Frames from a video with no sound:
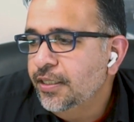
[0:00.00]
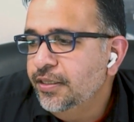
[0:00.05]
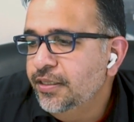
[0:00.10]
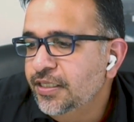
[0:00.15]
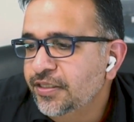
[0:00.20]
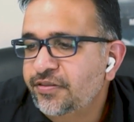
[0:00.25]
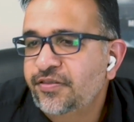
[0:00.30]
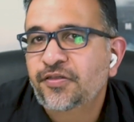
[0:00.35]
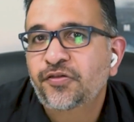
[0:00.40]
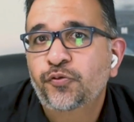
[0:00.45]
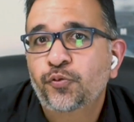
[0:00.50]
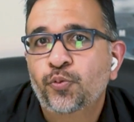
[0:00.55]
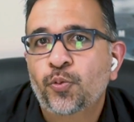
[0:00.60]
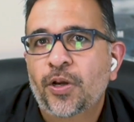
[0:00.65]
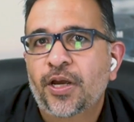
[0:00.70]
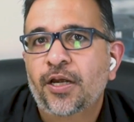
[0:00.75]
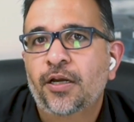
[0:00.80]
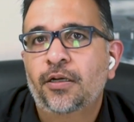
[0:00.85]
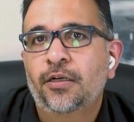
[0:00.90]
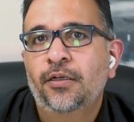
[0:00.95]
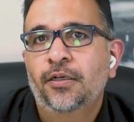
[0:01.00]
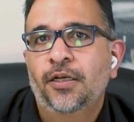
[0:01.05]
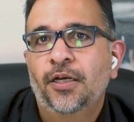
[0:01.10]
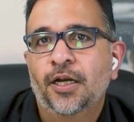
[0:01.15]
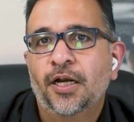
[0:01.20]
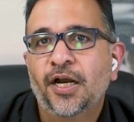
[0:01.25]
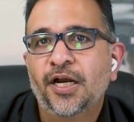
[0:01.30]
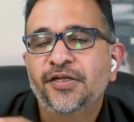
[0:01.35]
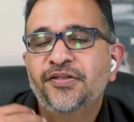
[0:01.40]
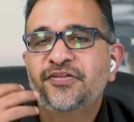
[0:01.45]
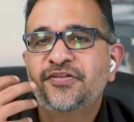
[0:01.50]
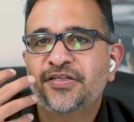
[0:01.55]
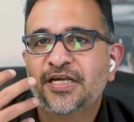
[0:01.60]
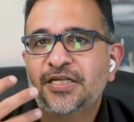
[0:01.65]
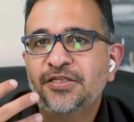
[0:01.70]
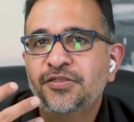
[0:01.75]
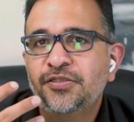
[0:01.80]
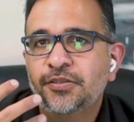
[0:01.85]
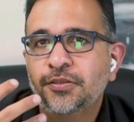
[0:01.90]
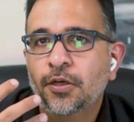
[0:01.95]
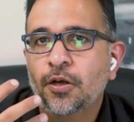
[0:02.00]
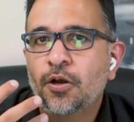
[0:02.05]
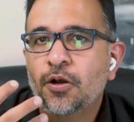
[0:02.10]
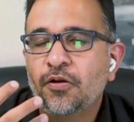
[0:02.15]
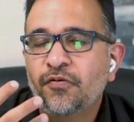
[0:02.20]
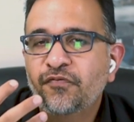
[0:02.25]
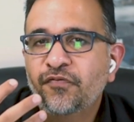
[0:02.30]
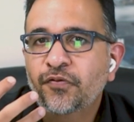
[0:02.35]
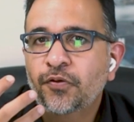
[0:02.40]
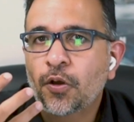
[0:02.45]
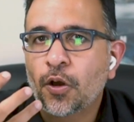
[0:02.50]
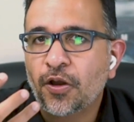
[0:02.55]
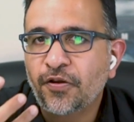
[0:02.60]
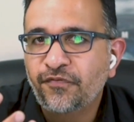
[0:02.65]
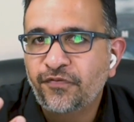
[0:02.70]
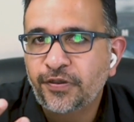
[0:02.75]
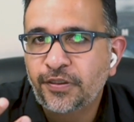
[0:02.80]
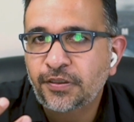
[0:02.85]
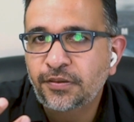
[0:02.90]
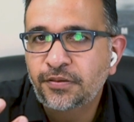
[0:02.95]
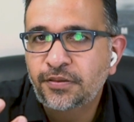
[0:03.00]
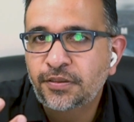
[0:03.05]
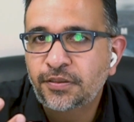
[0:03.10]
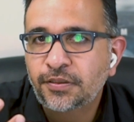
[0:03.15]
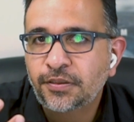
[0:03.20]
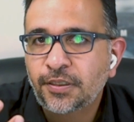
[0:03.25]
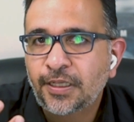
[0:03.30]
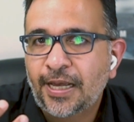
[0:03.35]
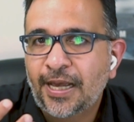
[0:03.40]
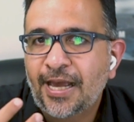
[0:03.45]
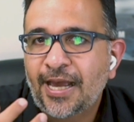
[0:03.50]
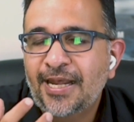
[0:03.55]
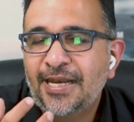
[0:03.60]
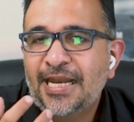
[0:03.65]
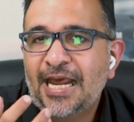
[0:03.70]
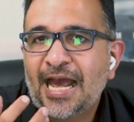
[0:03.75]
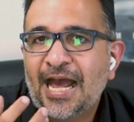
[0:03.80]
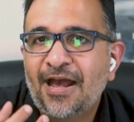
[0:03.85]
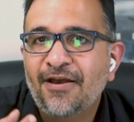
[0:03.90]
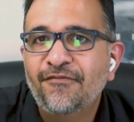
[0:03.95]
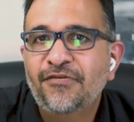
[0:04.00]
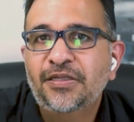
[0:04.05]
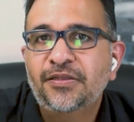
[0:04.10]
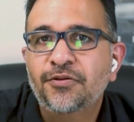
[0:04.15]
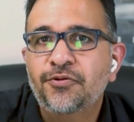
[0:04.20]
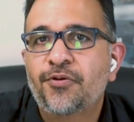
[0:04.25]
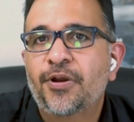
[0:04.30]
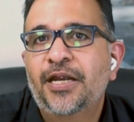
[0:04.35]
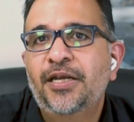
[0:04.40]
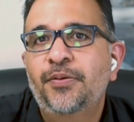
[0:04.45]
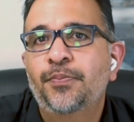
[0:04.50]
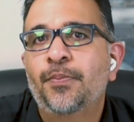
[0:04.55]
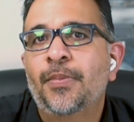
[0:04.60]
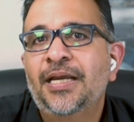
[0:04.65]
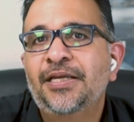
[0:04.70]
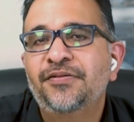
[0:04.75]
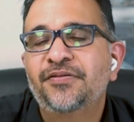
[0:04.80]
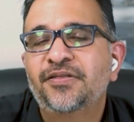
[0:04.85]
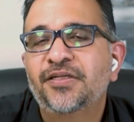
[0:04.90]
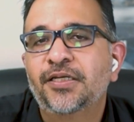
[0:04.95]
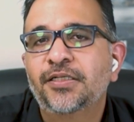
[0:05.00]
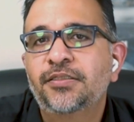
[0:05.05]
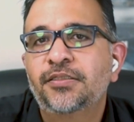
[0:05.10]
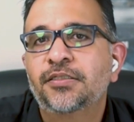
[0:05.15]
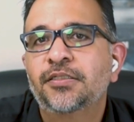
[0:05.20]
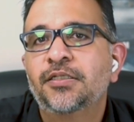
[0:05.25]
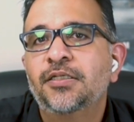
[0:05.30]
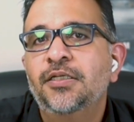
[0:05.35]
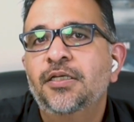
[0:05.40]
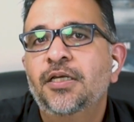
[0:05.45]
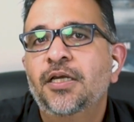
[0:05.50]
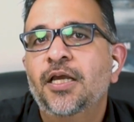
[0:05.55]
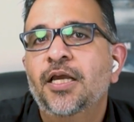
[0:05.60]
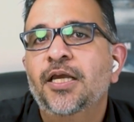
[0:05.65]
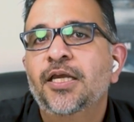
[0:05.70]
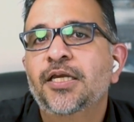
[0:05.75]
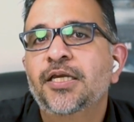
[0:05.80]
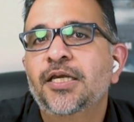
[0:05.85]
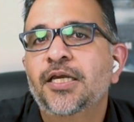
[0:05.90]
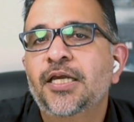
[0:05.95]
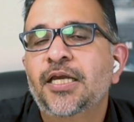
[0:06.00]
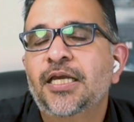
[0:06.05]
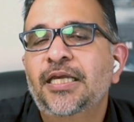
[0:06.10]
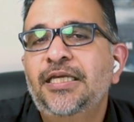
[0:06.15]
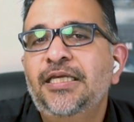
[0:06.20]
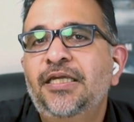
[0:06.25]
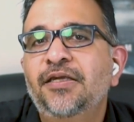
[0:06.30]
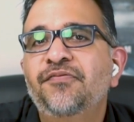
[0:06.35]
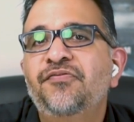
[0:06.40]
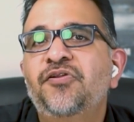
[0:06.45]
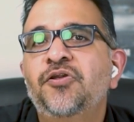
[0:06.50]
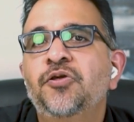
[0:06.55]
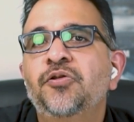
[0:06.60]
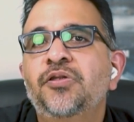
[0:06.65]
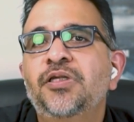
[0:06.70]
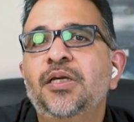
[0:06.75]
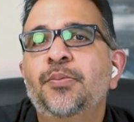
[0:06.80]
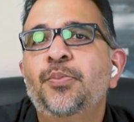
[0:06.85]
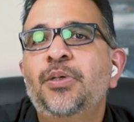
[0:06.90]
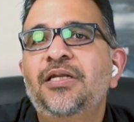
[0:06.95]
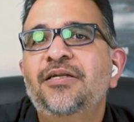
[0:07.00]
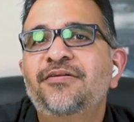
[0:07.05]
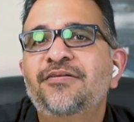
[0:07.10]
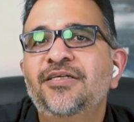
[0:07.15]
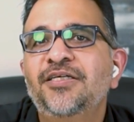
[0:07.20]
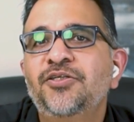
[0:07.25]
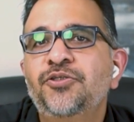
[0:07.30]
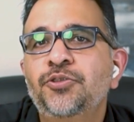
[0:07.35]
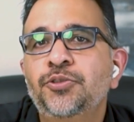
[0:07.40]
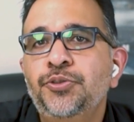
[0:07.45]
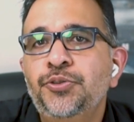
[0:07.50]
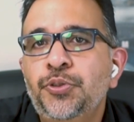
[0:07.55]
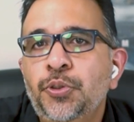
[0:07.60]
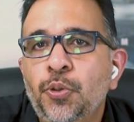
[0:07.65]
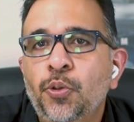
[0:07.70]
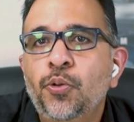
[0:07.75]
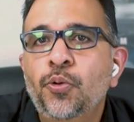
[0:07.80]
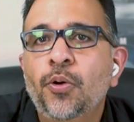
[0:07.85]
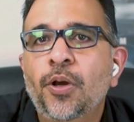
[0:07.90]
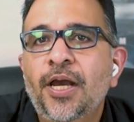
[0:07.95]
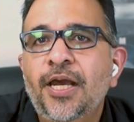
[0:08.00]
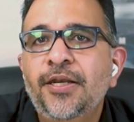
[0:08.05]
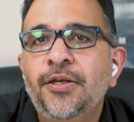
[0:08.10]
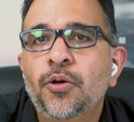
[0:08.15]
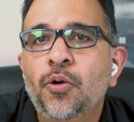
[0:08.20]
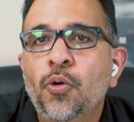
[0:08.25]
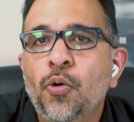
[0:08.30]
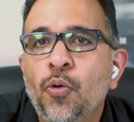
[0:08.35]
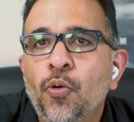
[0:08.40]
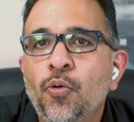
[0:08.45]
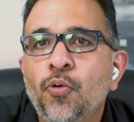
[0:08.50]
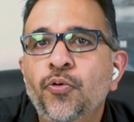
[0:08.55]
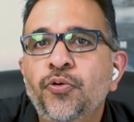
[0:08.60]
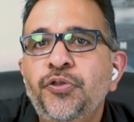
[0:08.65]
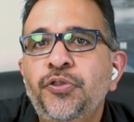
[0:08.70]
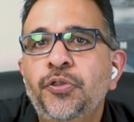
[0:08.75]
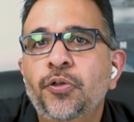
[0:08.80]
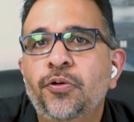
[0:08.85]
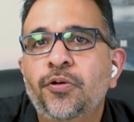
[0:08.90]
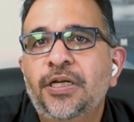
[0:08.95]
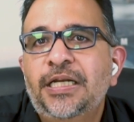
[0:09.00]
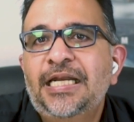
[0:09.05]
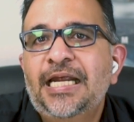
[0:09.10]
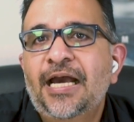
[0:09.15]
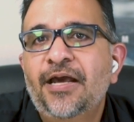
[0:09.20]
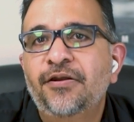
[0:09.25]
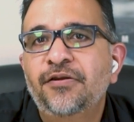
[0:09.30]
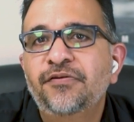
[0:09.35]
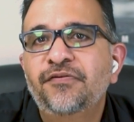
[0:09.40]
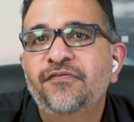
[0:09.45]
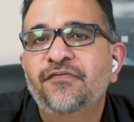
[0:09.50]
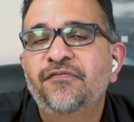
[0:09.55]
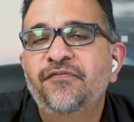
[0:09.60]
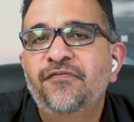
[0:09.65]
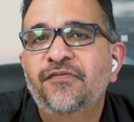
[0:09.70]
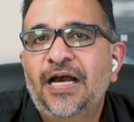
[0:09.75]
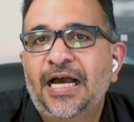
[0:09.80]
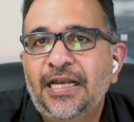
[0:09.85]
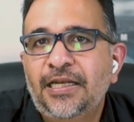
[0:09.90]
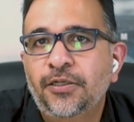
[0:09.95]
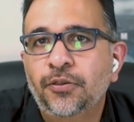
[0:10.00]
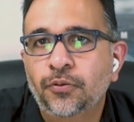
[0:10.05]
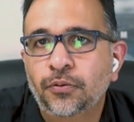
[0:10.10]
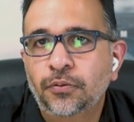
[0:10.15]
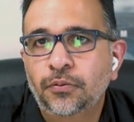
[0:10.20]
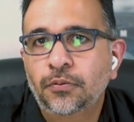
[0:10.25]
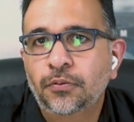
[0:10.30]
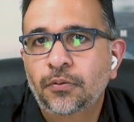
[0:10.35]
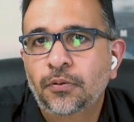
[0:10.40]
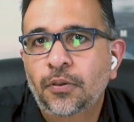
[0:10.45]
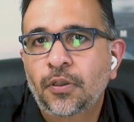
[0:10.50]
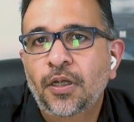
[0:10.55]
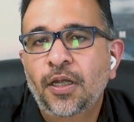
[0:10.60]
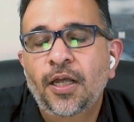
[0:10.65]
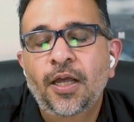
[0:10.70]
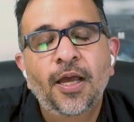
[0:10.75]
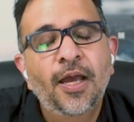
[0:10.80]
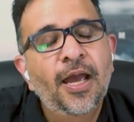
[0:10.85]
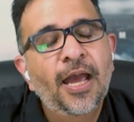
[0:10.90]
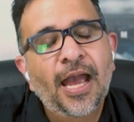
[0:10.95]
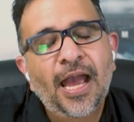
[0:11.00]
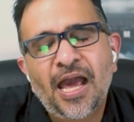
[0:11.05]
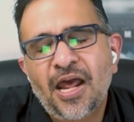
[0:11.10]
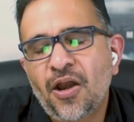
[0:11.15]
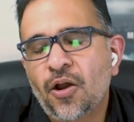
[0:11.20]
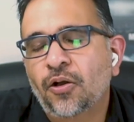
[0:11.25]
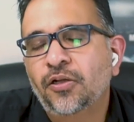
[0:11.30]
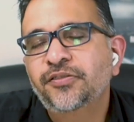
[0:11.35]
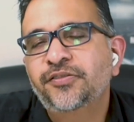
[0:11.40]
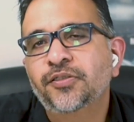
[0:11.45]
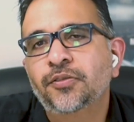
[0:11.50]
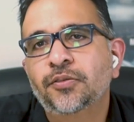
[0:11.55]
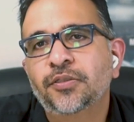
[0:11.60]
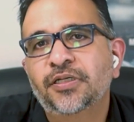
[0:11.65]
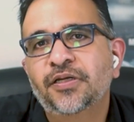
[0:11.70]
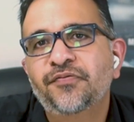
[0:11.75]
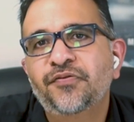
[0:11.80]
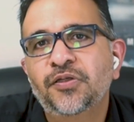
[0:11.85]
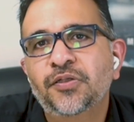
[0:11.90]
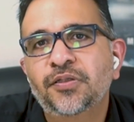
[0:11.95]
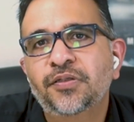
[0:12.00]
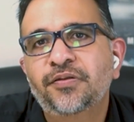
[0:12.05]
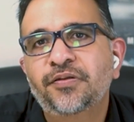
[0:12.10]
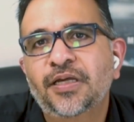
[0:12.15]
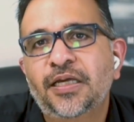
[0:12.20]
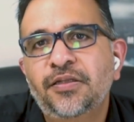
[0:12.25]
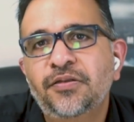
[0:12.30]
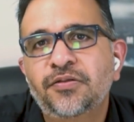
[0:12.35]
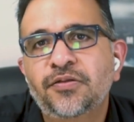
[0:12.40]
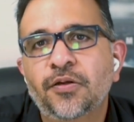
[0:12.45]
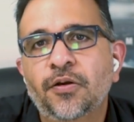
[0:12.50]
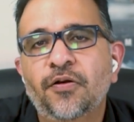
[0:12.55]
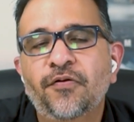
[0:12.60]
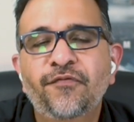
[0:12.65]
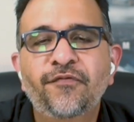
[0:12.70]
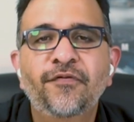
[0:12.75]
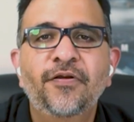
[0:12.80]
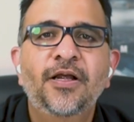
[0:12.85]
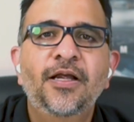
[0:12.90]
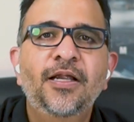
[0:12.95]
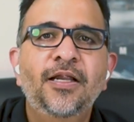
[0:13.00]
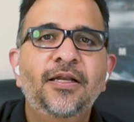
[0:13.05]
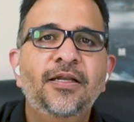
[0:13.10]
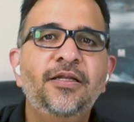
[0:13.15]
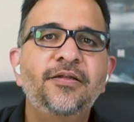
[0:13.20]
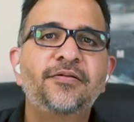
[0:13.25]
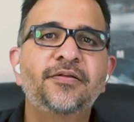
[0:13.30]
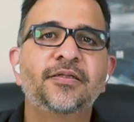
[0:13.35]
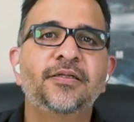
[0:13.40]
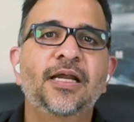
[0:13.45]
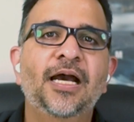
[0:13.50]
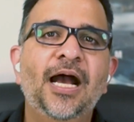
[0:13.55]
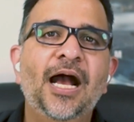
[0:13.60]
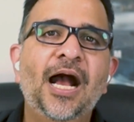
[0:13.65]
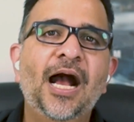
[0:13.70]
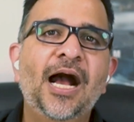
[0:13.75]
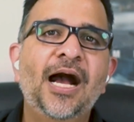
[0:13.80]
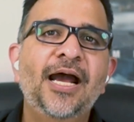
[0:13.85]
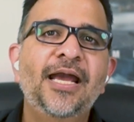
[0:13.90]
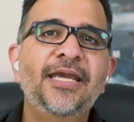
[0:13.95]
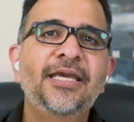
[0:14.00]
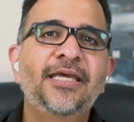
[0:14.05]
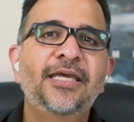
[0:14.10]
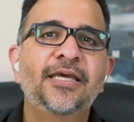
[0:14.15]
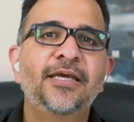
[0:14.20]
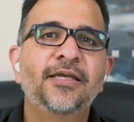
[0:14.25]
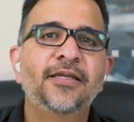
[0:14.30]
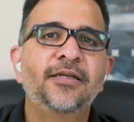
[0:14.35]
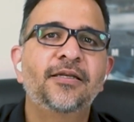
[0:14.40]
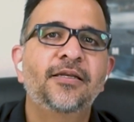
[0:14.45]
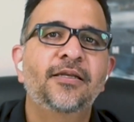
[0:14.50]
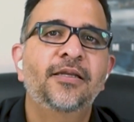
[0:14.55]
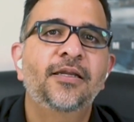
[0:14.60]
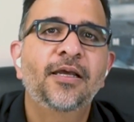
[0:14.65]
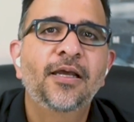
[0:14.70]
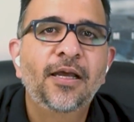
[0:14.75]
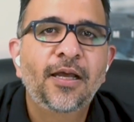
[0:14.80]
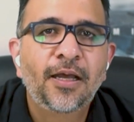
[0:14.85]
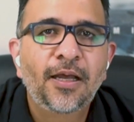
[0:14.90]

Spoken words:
This is where a sense of confidence and having the right mindset gives you the ability to know and own your inherent value. And also gives you the sense of, listen, I can